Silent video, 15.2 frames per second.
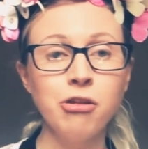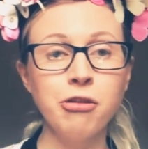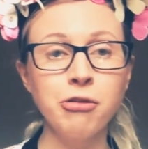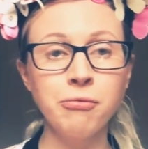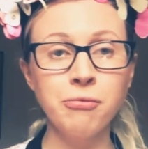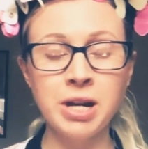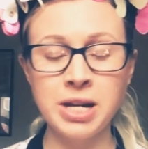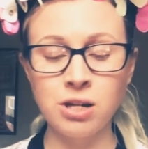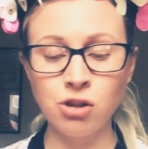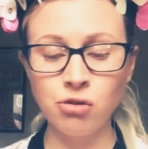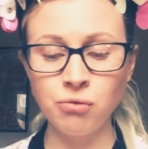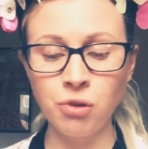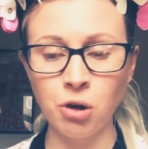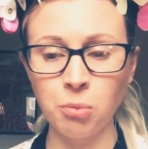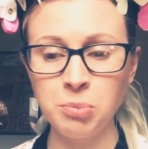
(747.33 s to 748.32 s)
3
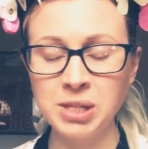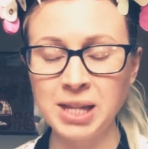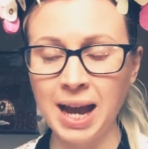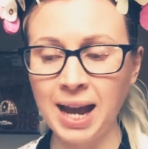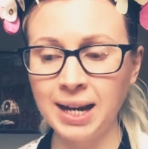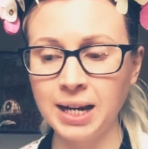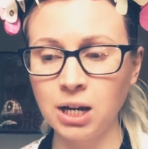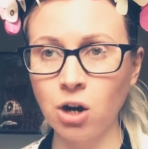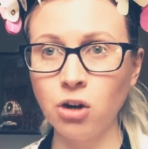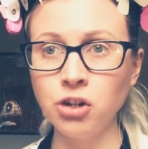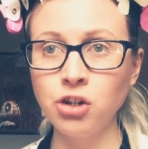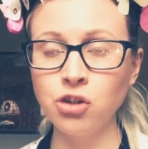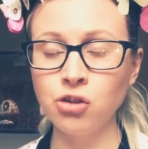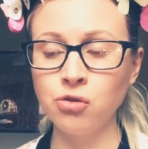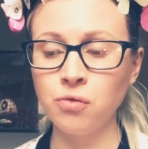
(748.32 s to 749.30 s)
shrubs hanging on a
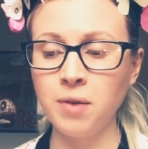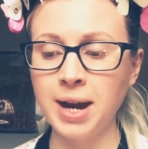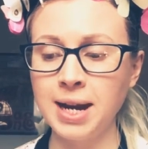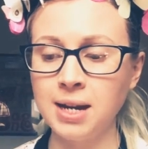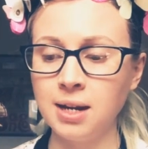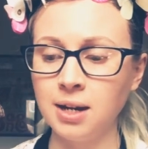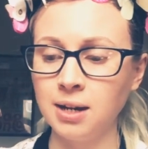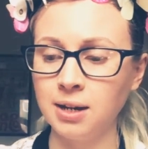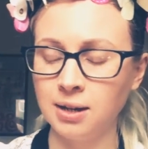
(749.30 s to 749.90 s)
string.